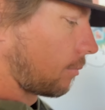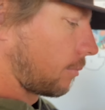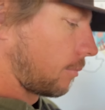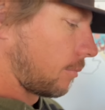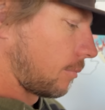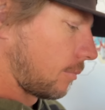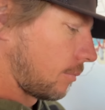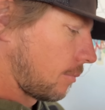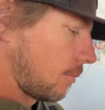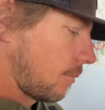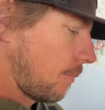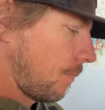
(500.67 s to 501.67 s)
What is
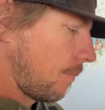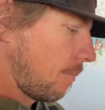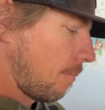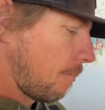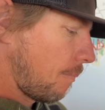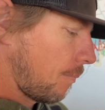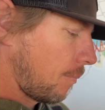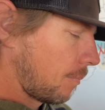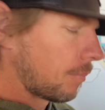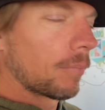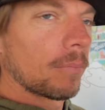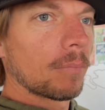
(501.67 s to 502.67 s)
it? Not form of
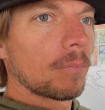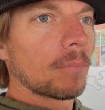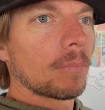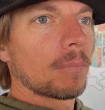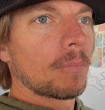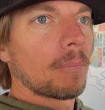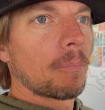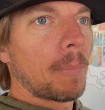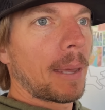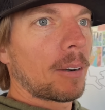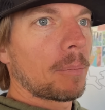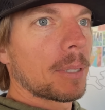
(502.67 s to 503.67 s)
business.
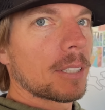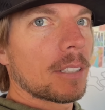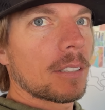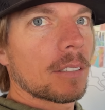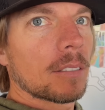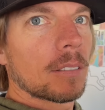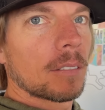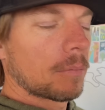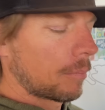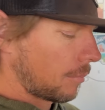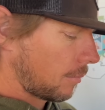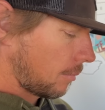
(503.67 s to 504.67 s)
Matter of business? Matter
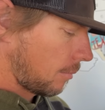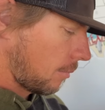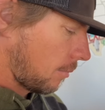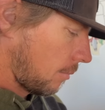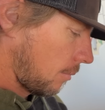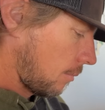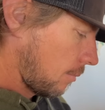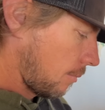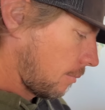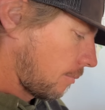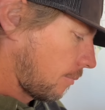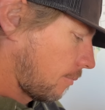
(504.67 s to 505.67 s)
of business. We have one
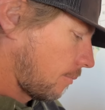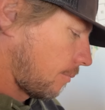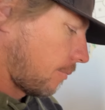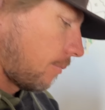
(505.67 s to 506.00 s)
more matter of